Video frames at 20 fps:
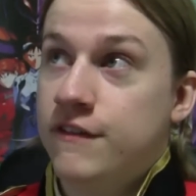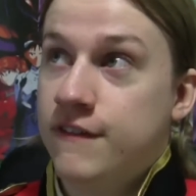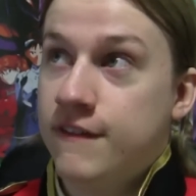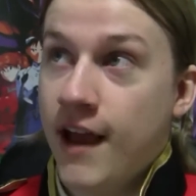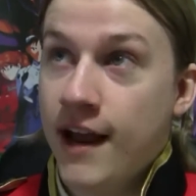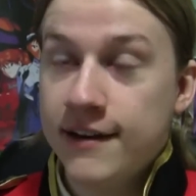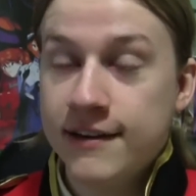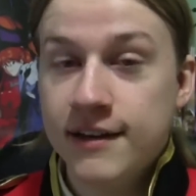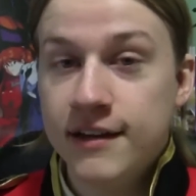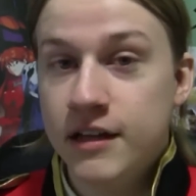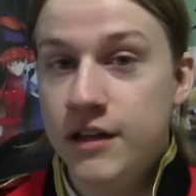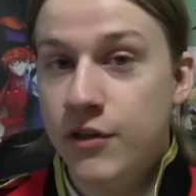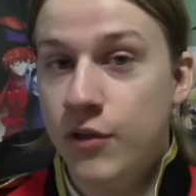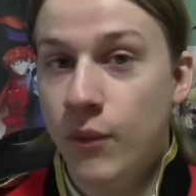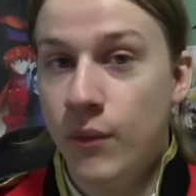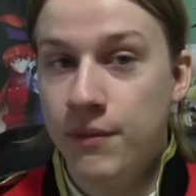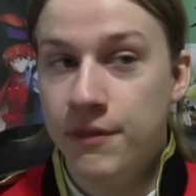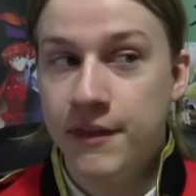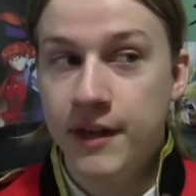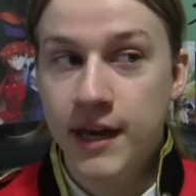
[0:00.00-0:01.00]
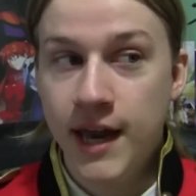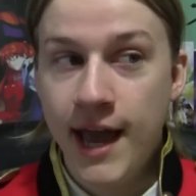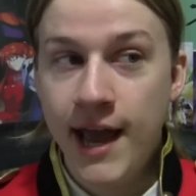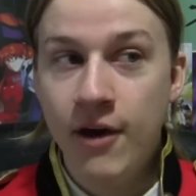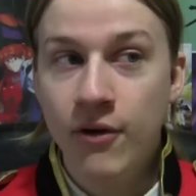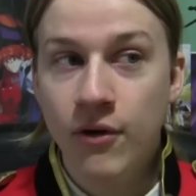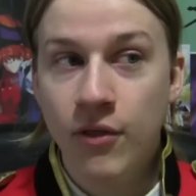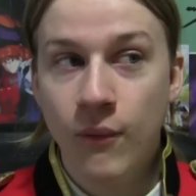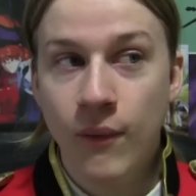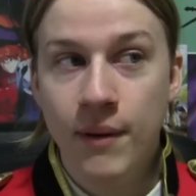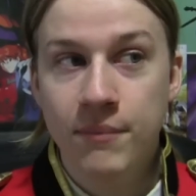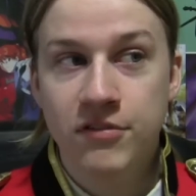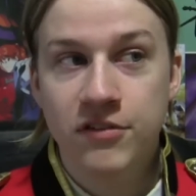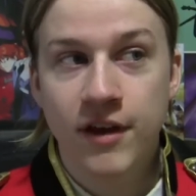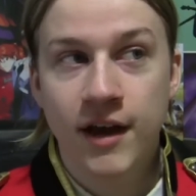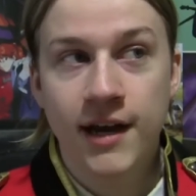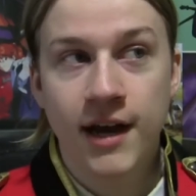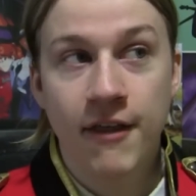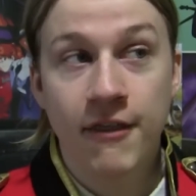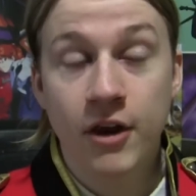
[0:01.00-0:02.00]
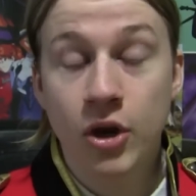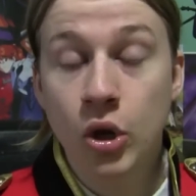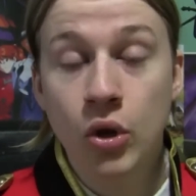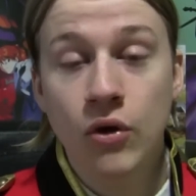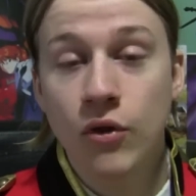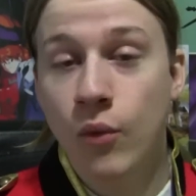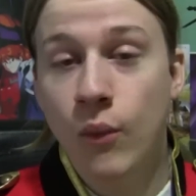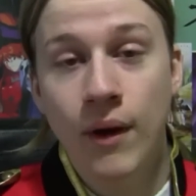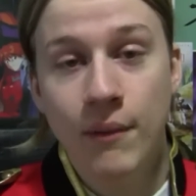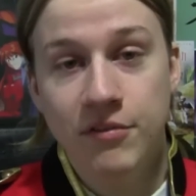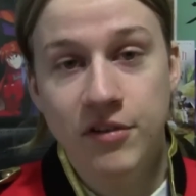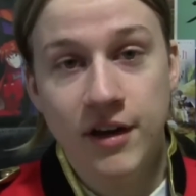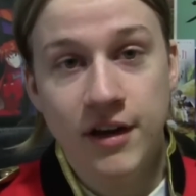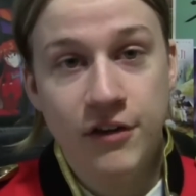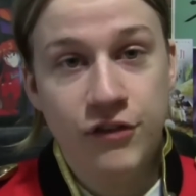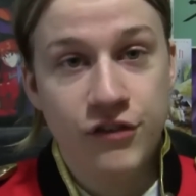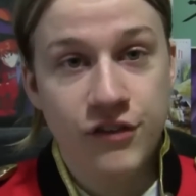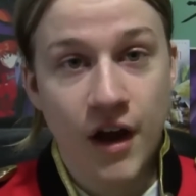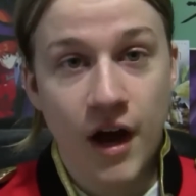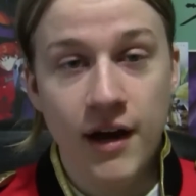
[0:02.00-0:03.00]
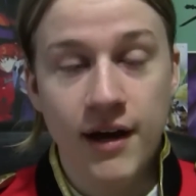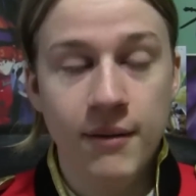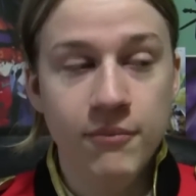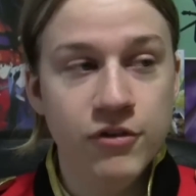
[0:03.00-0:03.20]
technically the layout of the website and the look of the website is done.